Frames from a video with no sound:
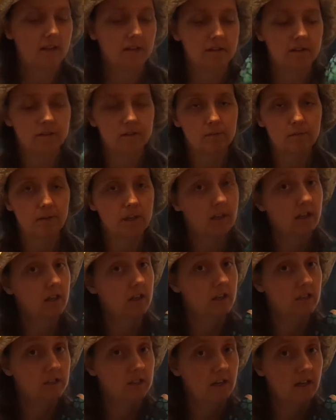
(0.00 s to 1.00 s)
This would be a
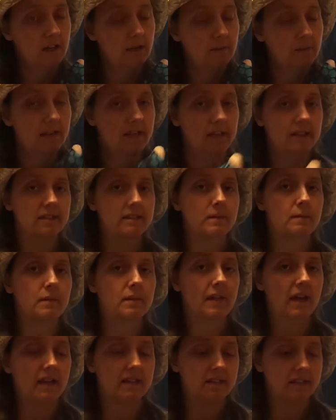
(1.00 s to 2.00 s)
good time to get some of
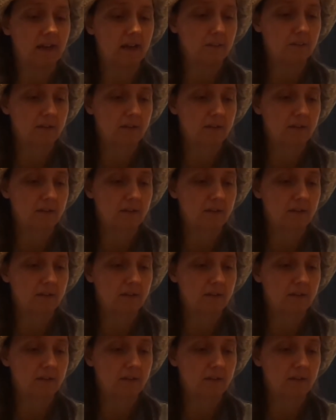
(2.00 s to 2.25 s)
that type